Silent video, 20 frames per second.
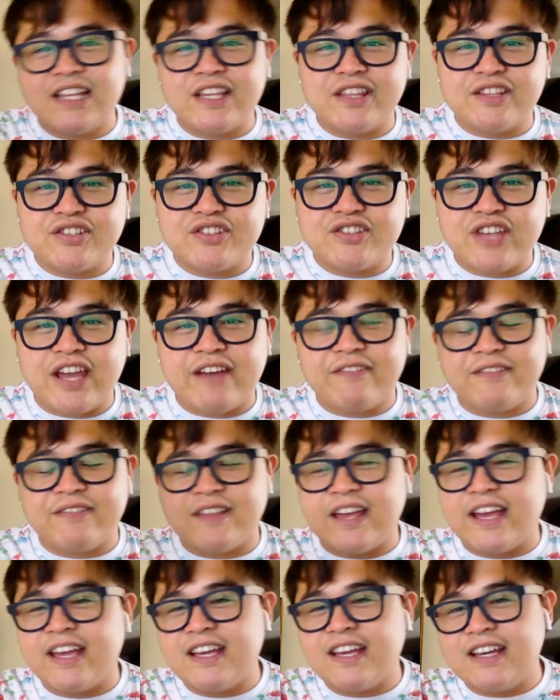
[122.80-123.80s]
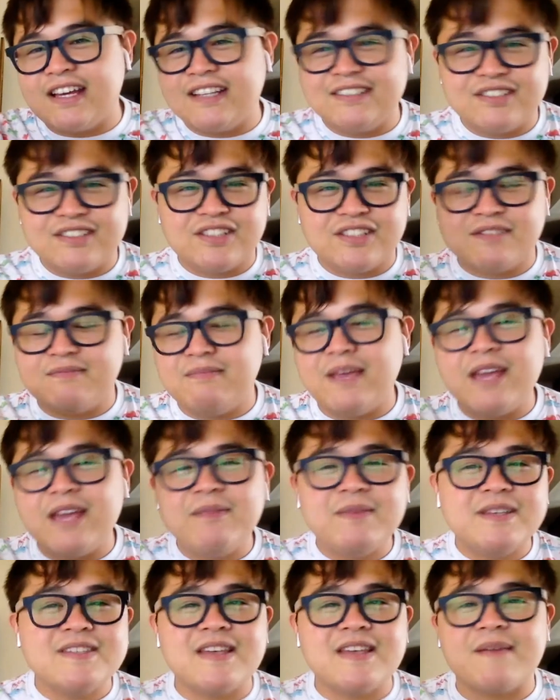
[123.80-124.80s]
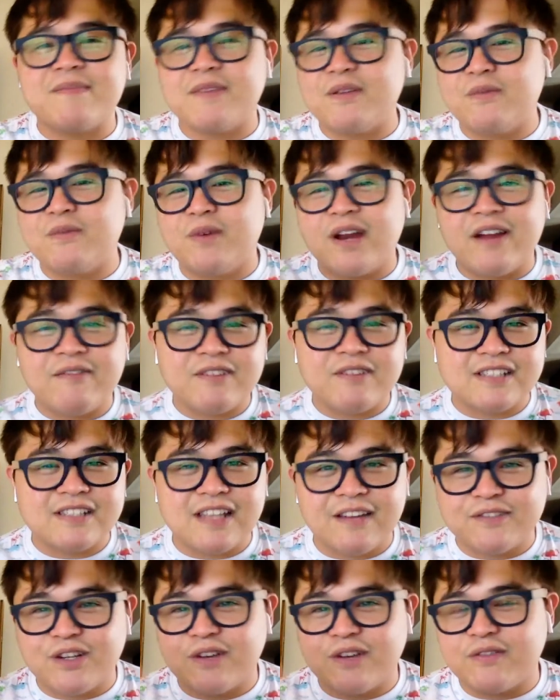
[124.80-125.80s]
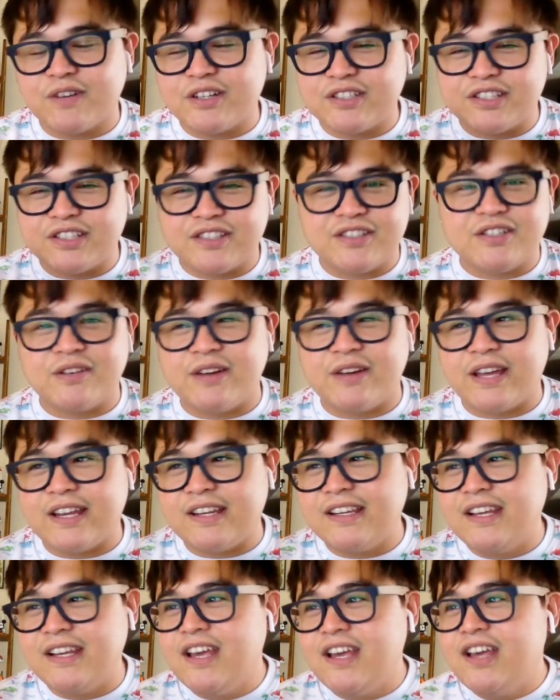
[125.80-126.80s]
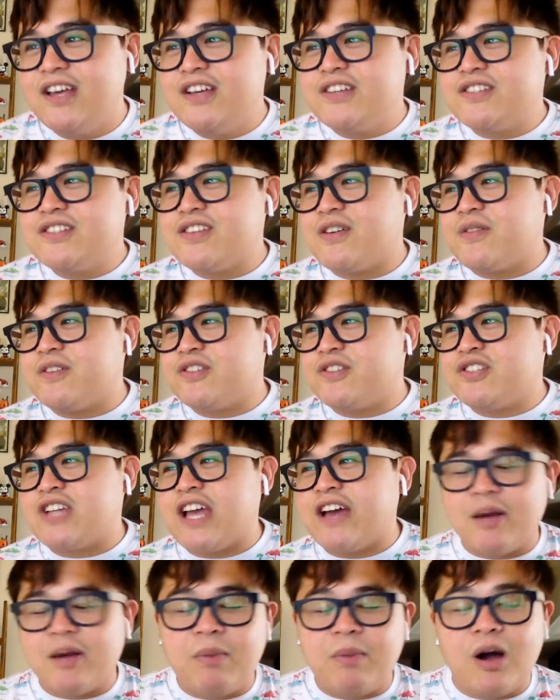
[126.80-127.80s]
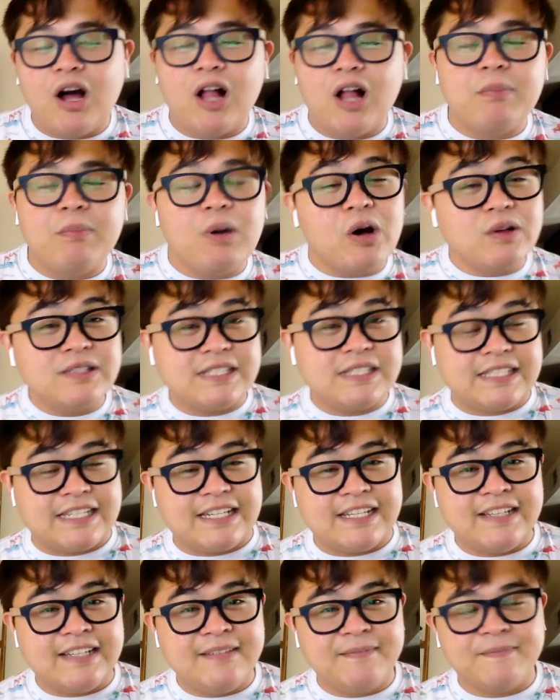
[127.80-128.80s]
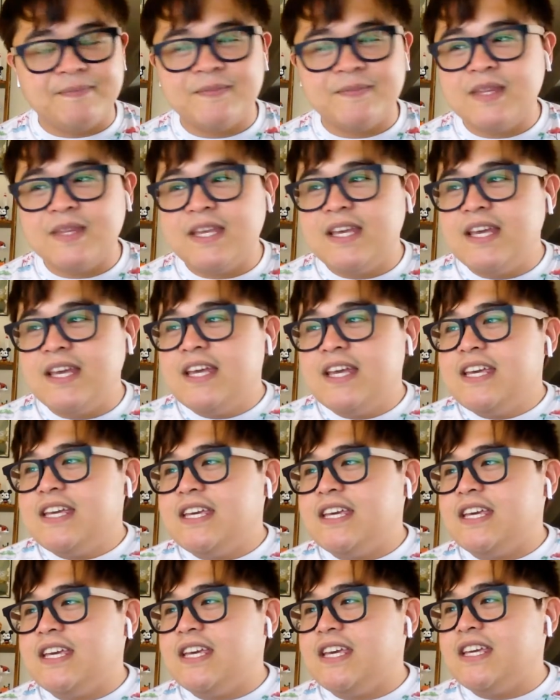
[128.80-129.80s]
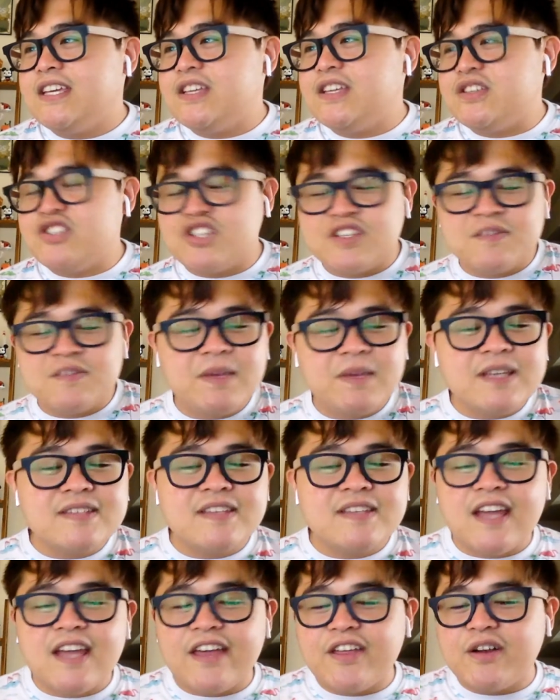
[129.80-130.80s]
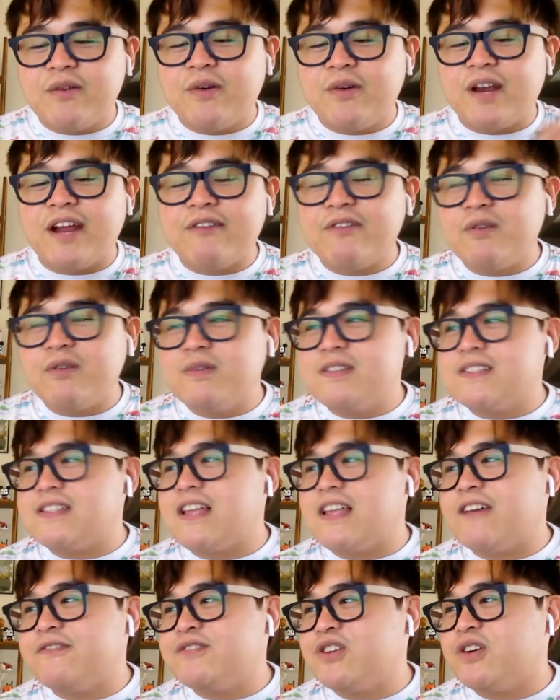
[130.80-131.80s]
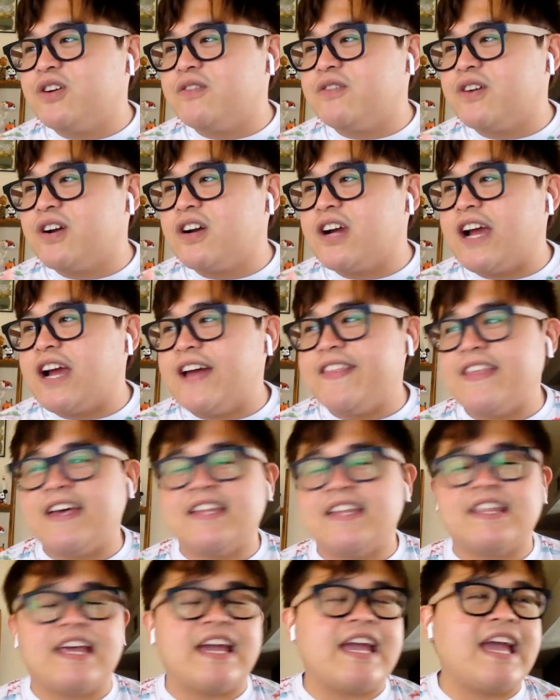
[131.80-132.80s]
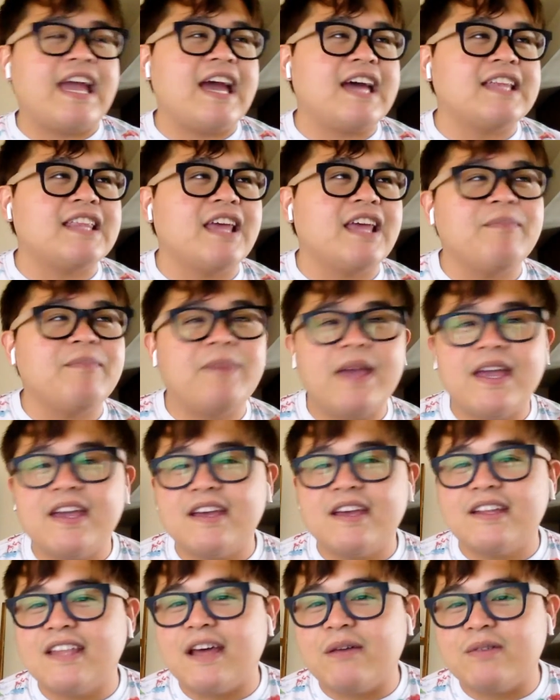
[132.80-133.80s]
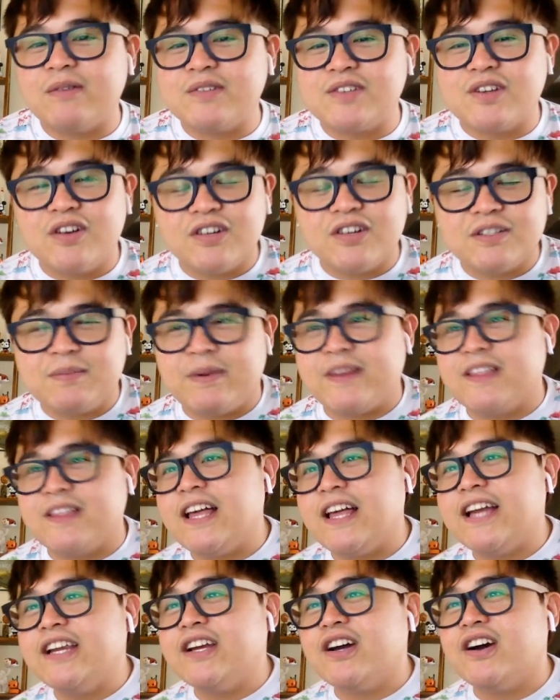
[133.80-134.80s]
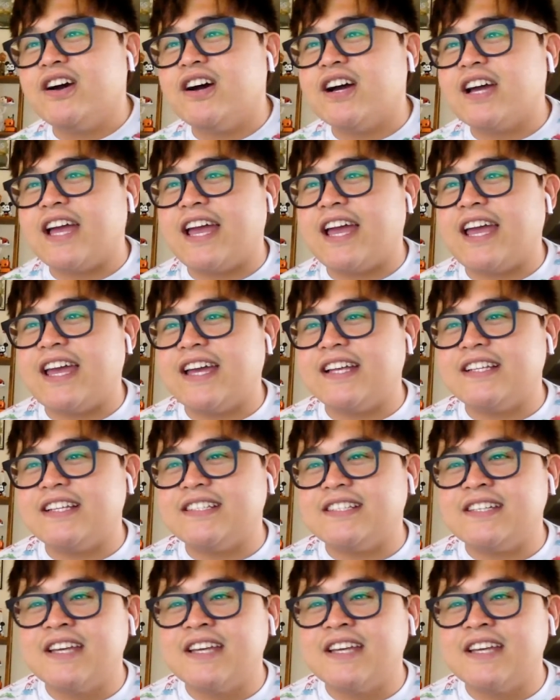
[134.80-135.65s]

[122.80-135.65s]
the chef, like, just make me something. Whatever's left over, just do it. So the chef, Paul Posty, he just mixed together whatever was left over and then like had like bacon that was cooked by the line cook and